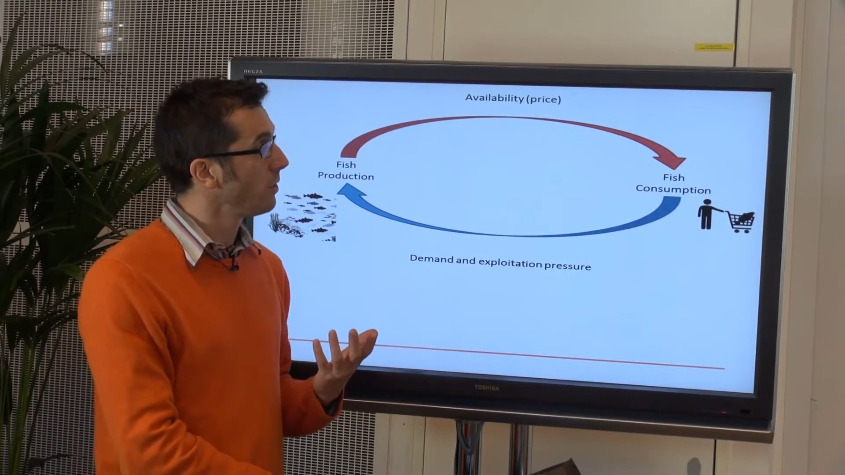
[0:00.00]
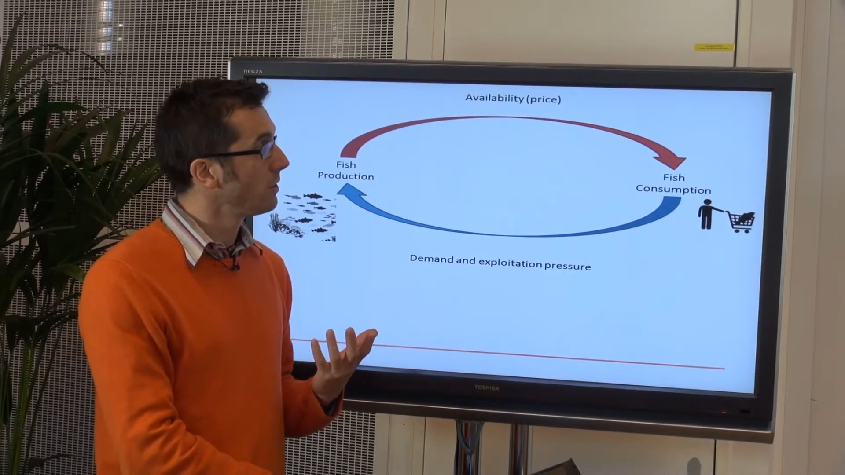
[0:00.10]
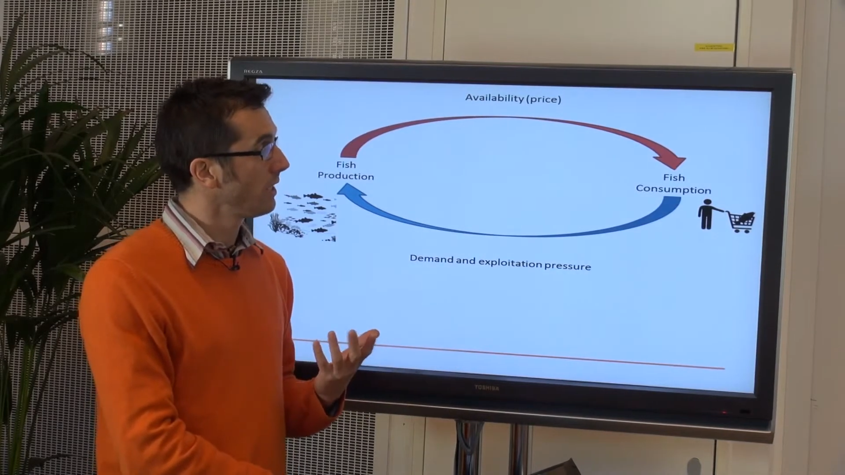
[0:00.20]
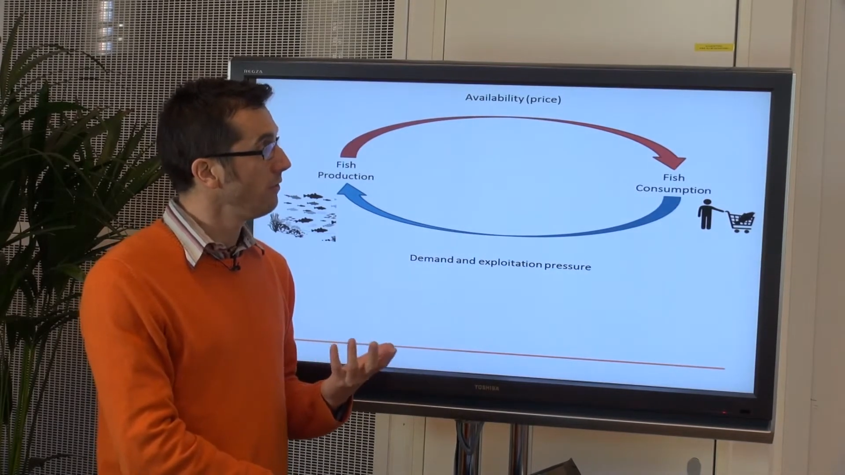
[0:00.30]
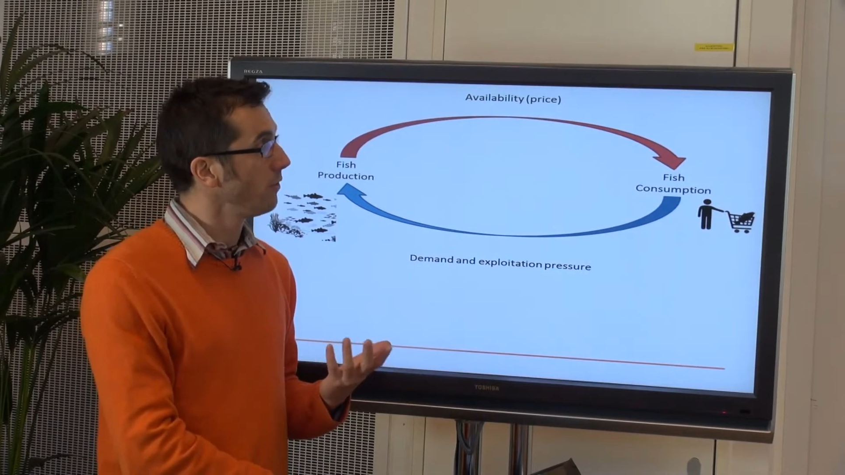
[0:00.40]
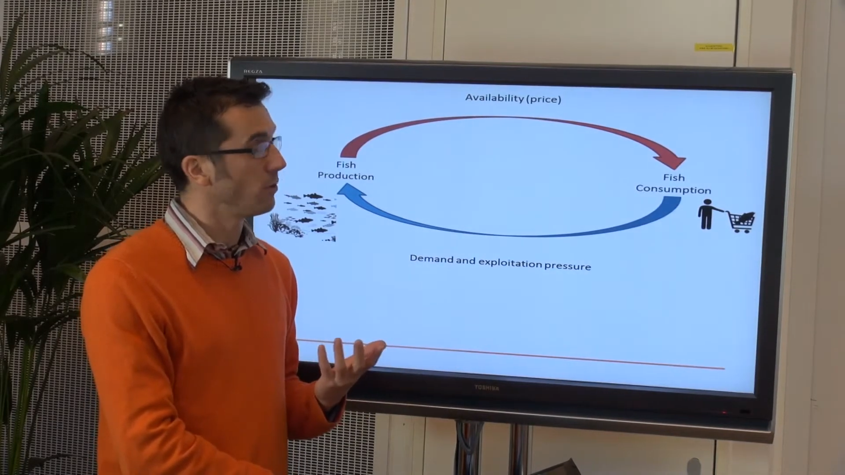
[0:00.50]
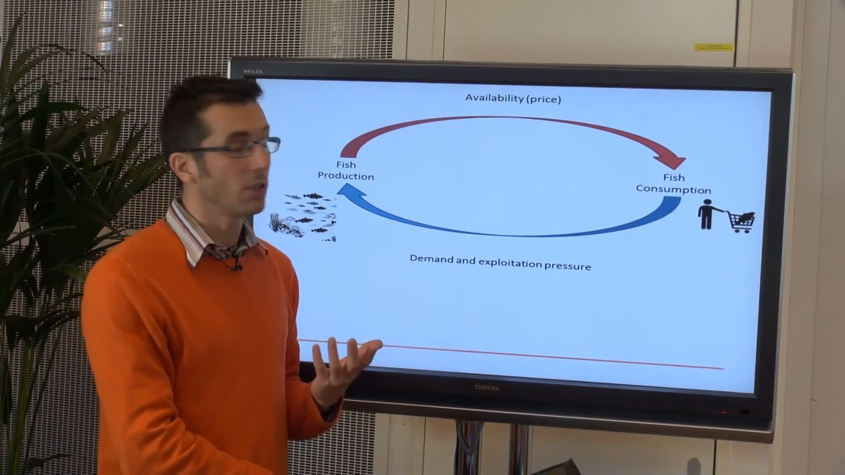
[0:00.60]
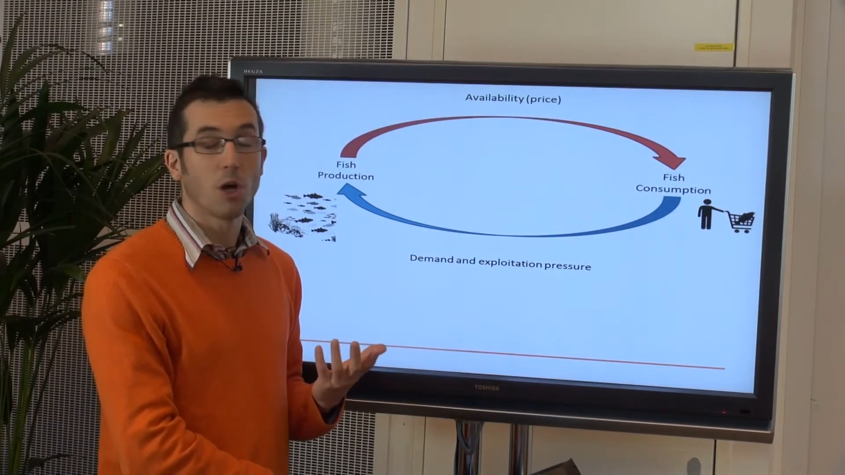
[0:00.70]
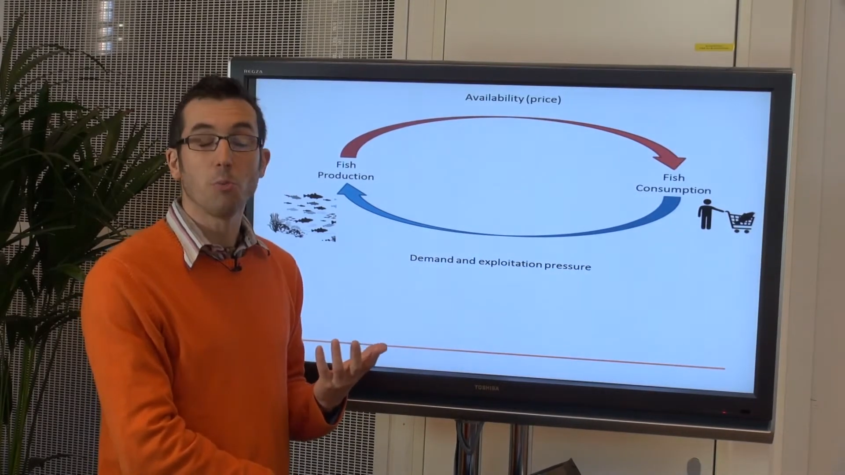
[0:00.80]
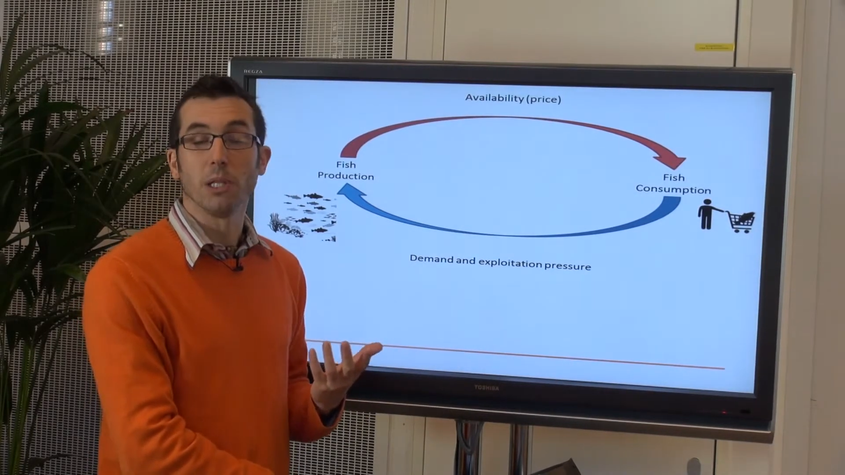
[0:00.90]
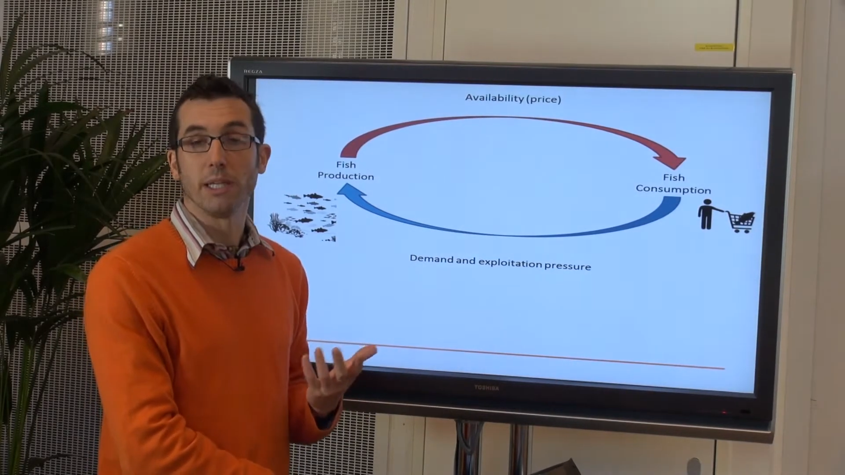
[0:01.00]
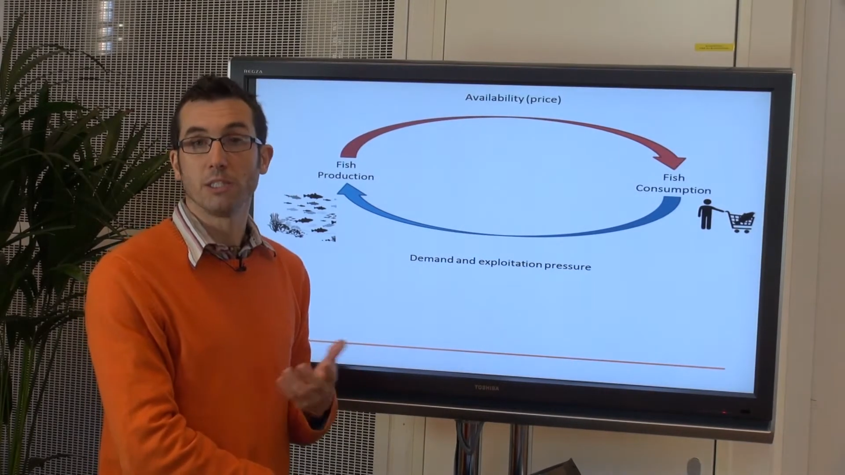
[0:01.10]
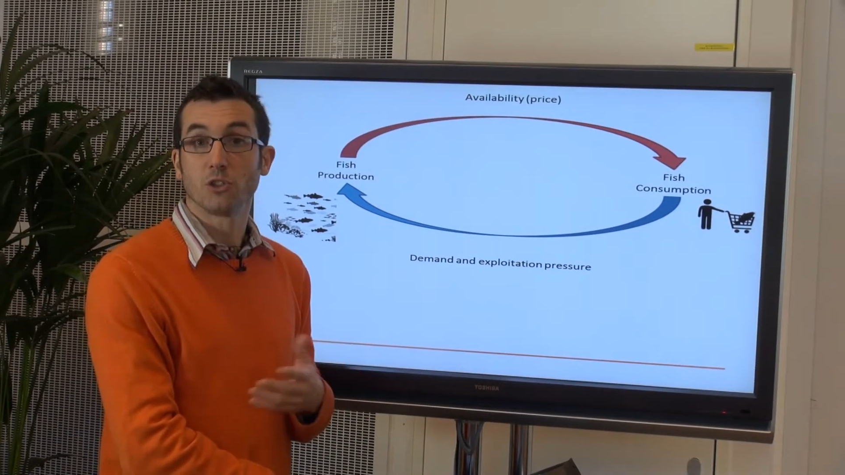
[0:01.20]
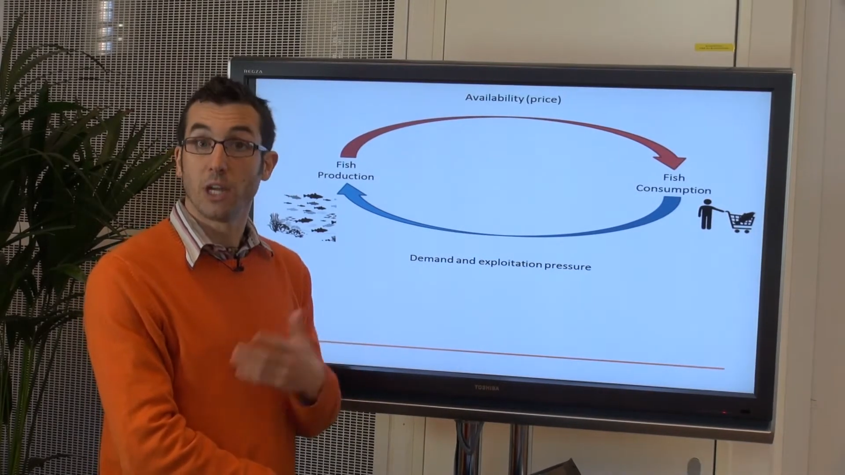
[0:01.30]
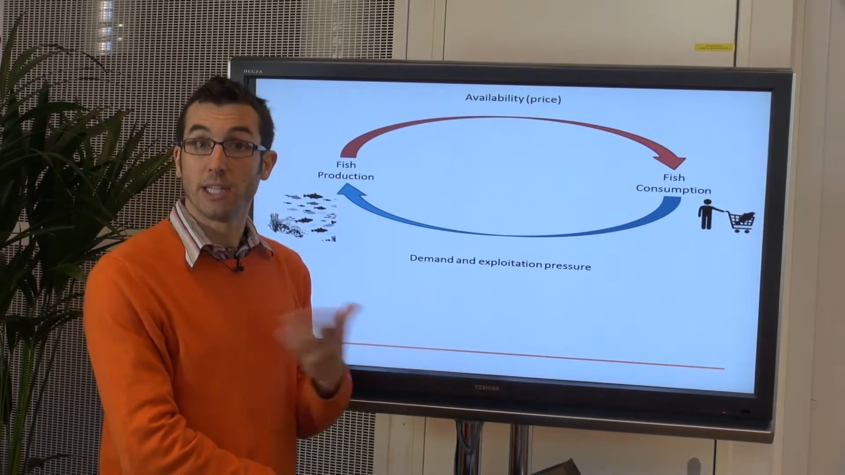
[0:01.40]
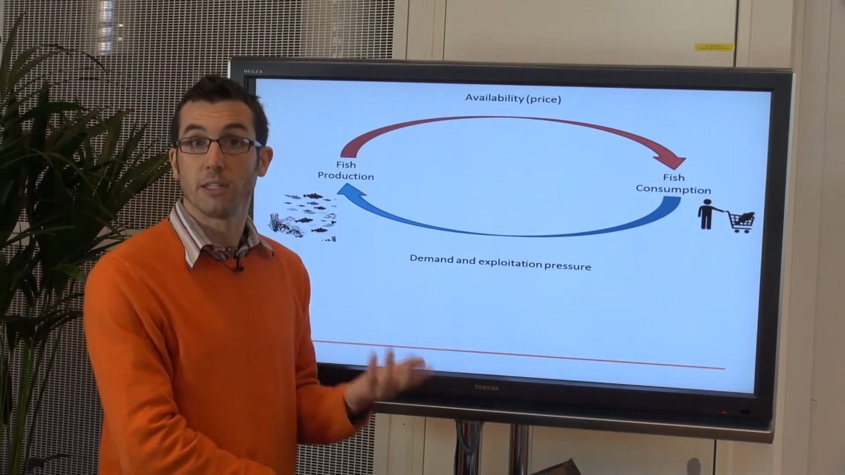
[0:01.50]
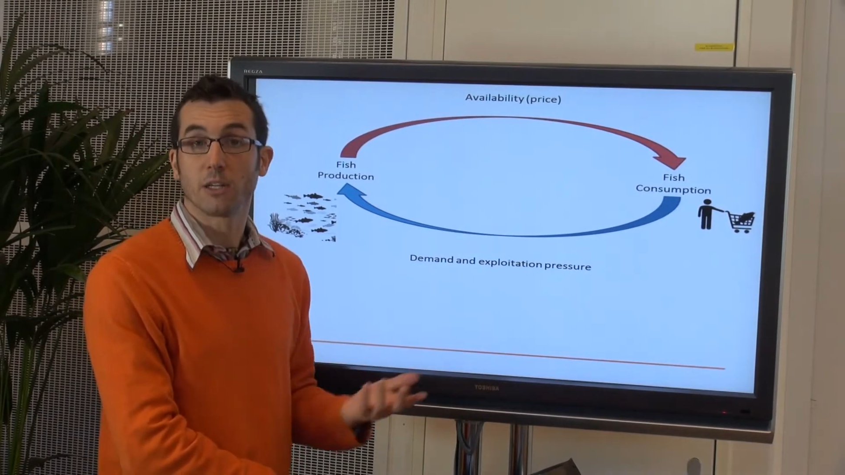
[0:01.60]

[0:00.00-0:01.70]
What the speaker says: seafood globally is traded